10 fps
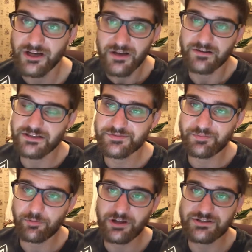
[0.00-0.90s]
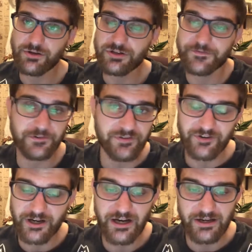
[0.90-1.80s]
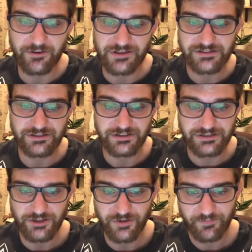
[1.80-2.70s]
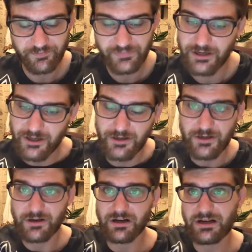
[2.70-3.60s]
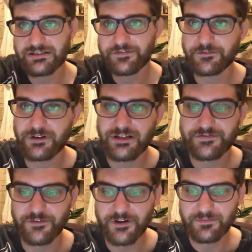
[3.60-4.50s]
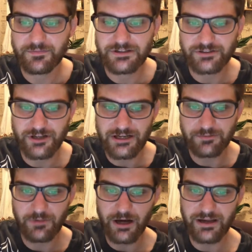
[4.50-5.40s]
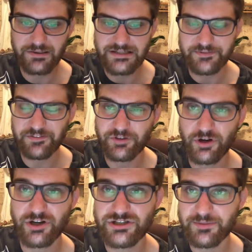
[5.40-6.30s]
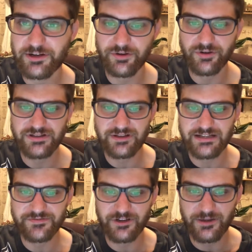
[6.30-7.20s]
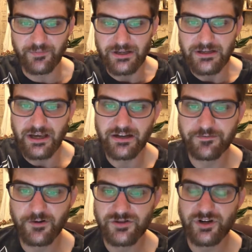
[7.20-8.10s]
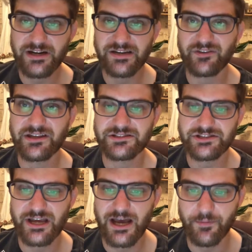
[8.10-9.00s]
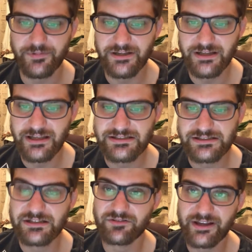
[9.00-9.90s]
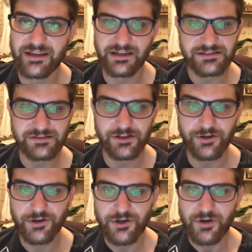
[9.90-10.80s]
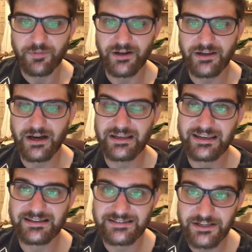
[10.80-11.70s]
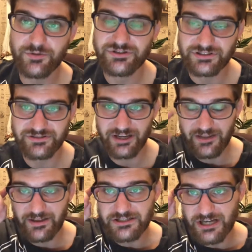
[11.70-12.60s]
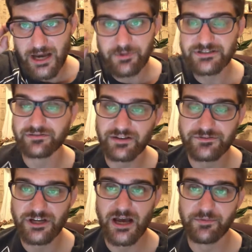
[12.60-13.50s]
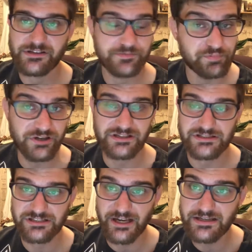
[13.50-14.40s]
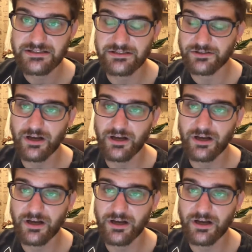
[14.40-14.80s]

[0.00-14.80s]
this win's huge for either guy, honestly. So it's fun. It's all right. Anthony Smith took on Jimmy Crute his last fight. In the first round, he lands a jab. He eats leg kicks, though. But he continues, so he's landing that jab. His left jab is precise.